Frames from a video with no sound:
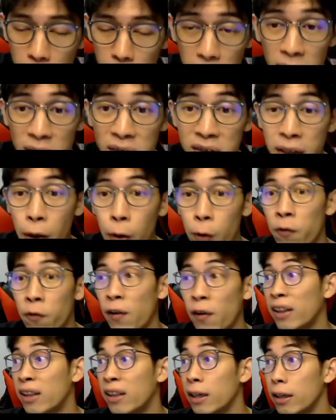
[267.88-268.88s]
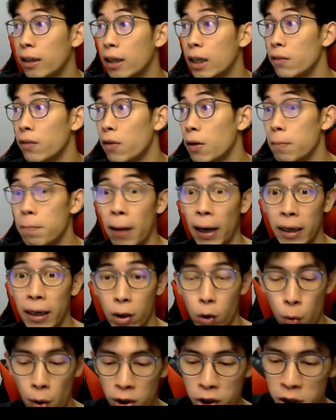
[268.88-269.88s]
the scale factor given by
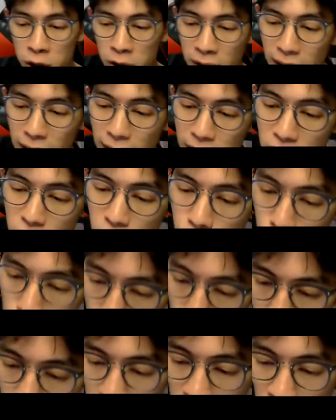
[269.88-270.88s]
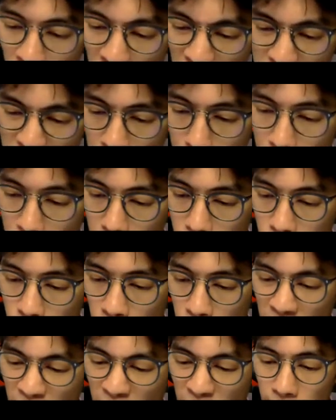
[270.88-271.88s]
the question, it's 2, for example.
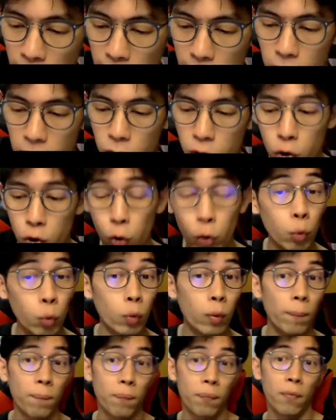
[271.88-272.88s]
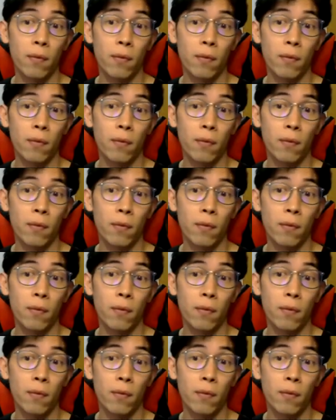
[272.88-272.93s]
So K equals 2.